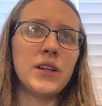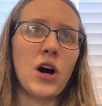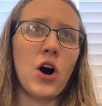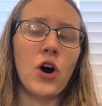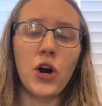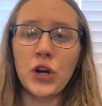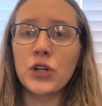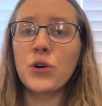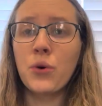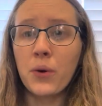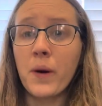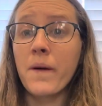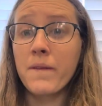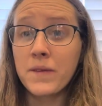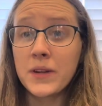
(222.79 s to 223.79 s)

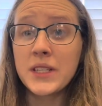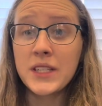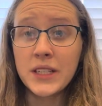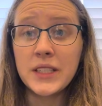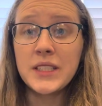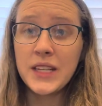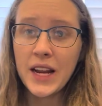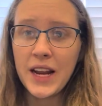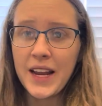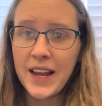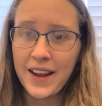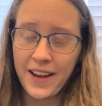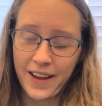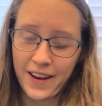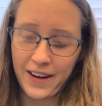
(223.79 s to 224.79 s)
hardcore
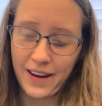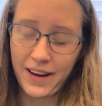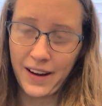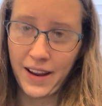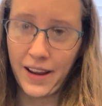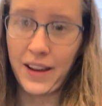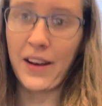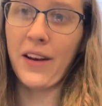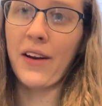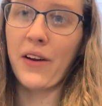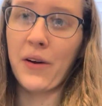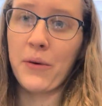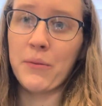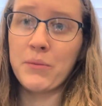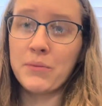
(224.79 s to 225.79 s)
facilitating
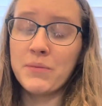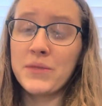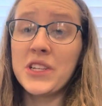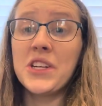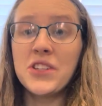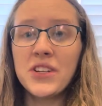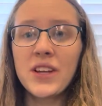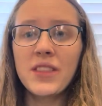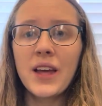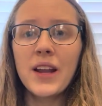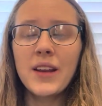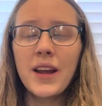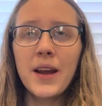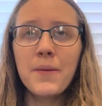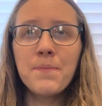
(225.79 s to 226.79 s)
and teaching
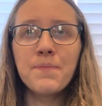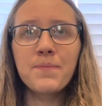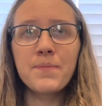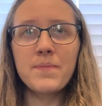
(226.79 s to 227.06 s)
that day.